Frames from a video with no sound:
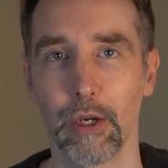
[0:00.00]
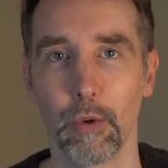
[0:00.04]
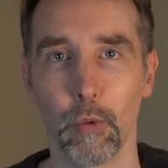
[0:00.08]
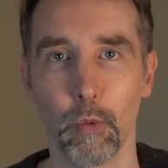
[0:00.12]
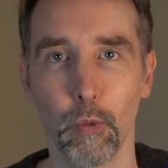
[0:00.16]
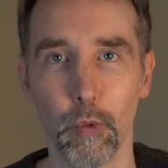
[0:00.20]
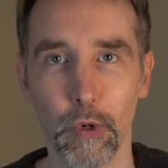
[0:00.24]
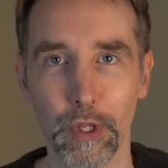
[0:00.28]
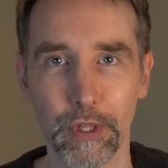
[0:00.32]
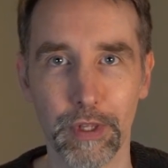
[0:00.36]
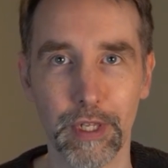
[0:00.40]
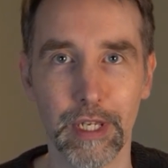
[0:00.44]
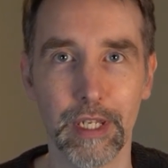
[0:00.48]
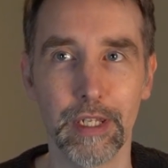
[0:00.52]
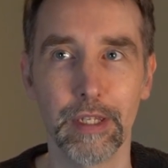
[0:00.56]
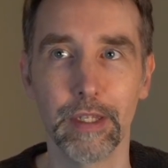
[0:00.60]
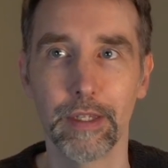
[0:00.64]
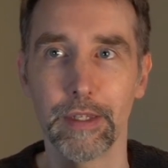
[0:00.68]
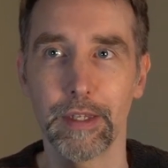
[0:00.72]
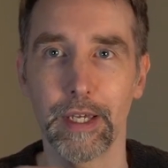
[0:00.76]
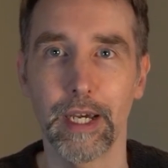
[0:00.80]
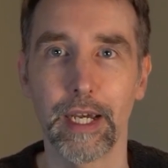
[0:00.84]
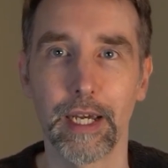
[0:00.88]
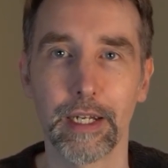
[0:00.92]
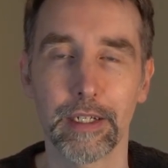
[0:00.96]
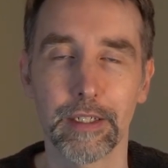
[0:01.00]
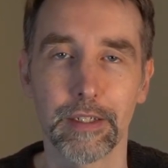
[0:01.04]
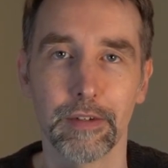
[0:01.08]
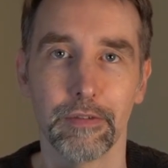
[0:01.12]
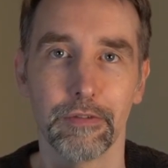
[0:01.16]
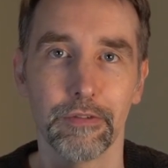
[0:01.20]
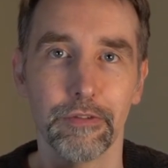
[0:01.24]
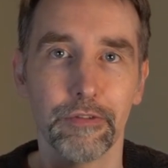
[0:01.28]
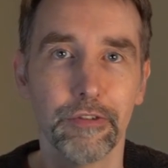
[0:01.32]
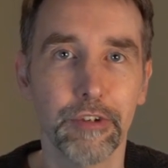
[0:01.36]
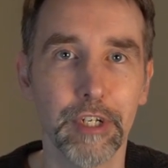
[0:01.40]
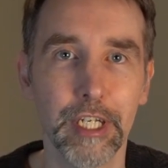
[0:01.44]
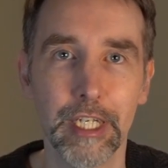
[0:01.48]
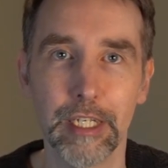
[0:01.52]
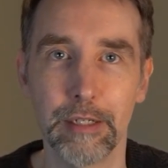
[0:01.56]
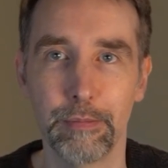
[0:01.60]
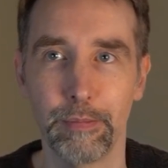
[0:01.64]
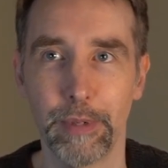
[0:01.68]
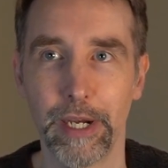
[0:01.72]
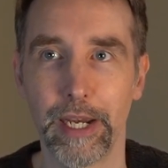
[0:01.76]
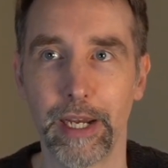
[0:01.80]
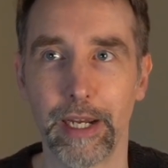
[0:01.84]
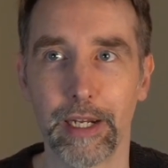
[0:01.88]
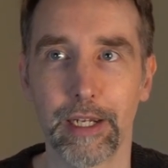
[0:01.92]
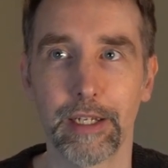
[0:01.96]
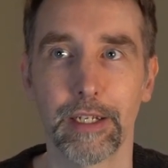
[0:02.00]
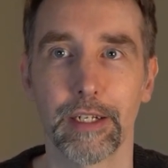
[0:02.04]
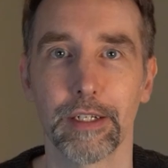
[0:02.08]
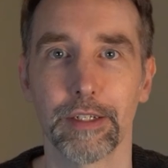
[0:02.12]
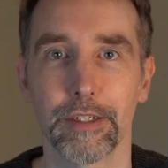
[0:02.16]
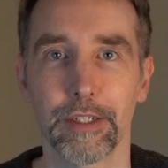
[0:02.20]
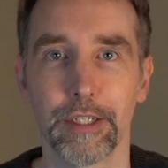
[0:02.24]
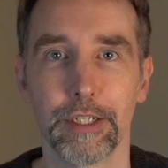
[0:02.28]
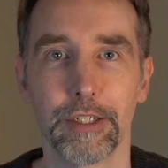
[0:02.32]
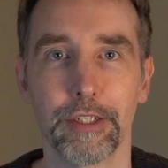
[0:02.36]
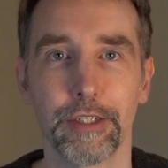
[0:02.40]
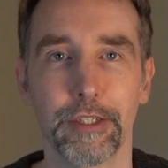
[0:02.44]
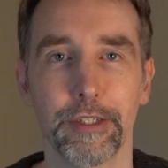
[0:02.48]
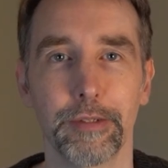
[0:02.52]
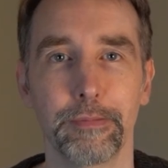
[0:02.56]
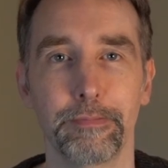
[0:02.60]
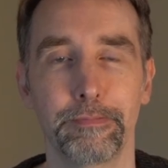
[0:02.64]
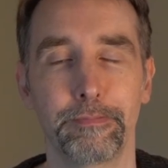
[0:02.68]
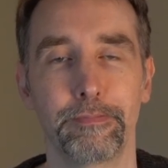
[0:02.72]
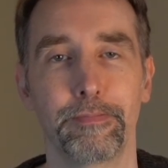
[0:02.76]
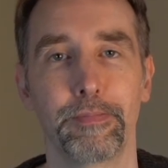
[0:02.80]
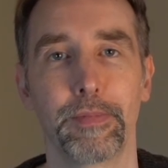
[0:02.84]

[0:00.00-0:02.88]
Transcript: within that feedback system.